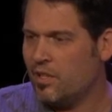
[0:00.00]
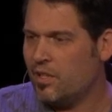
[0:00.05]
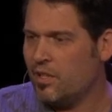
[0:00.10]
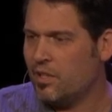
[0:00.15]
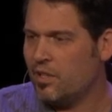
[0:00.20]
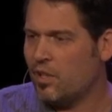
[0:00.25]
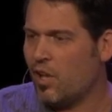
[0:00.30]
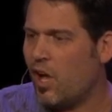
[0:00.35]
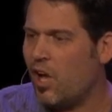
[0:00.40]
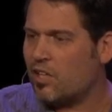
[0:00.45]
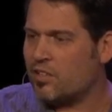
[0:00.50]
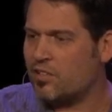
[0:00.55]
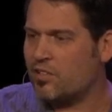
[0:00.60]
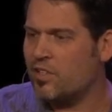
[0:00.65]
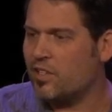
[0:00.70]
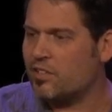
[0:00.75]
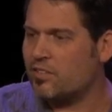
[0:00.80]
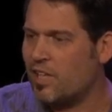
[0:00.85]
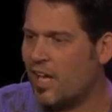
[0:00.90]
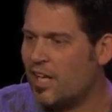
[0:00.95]
lost
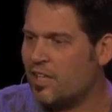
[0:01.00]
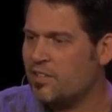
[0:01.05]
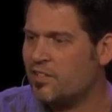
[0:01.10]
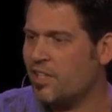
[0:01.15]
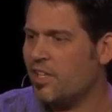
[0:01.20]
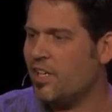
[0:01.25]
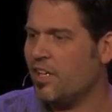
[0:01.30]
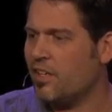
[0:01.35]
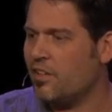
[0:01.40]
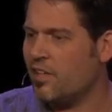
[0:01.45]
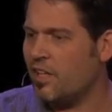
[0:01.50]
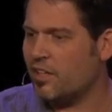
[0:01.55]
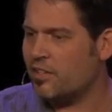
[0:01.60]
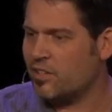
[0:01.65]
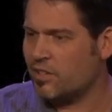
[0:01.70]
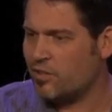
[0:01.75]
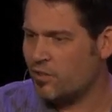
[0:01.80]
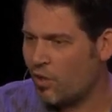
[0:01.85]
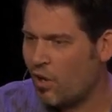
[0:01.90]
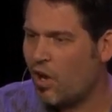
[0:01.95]
this idea that the
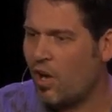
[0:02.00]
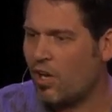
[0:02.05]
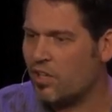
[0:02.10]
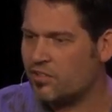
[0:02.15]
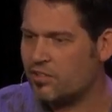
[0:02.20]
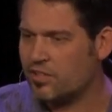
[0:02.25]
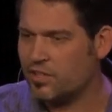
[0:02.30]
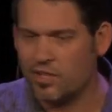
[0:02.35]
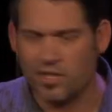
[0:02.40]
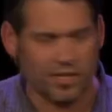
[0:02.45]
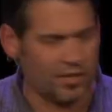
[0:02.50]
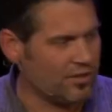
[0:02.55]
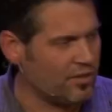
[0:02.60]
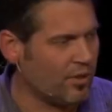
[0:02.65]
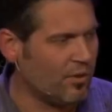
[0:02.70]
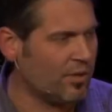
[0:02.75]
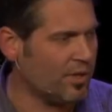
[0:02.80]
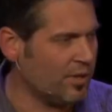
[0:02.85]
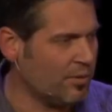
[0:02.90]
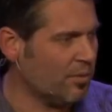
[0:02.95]
cross and the
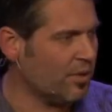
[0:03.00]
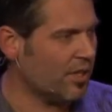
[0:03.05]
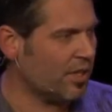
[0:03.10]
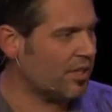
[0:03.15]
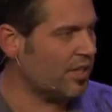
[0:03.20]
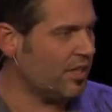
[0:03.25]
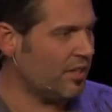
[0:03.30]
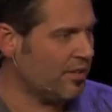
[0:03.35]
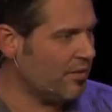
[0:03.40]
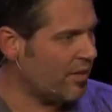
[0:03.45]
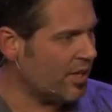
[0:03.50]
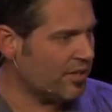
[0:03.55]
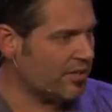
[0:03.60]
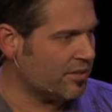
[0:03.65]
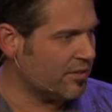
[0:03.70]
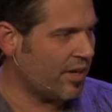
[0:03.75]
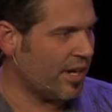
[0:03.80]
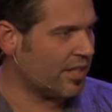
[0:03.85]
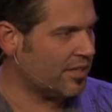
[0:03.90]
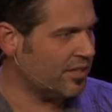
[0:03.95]
atoning work and the
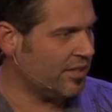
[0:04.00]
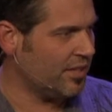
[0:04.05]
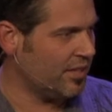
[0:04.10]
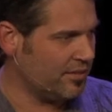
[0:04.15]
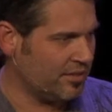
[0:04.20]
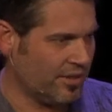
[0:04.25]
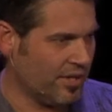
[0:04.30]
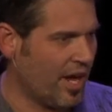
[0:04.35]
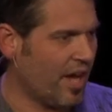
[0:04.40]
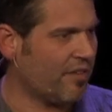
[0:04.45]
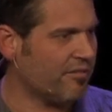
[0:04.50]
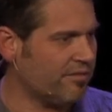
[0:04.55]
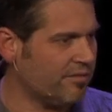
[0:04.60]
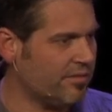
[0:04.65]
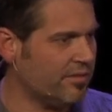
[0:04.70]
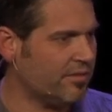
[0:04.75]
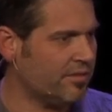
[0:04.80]
resurrection is enough.